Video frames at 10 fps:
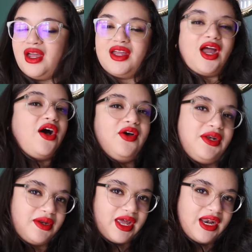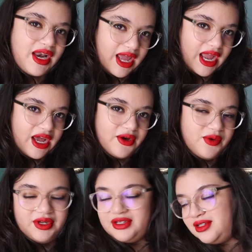gotten
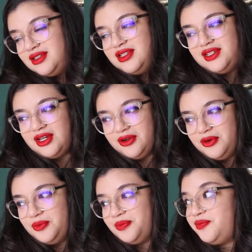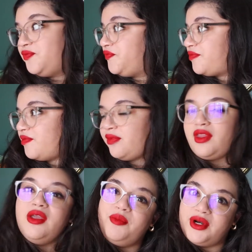now. So
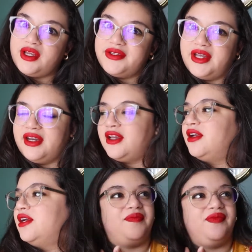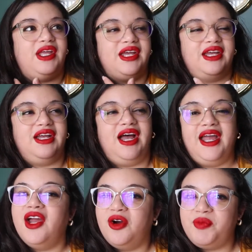pretty exciting.
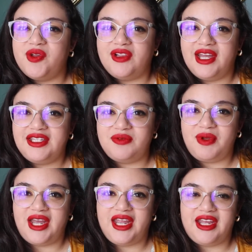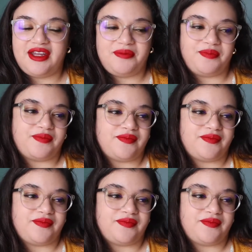I hope you liked my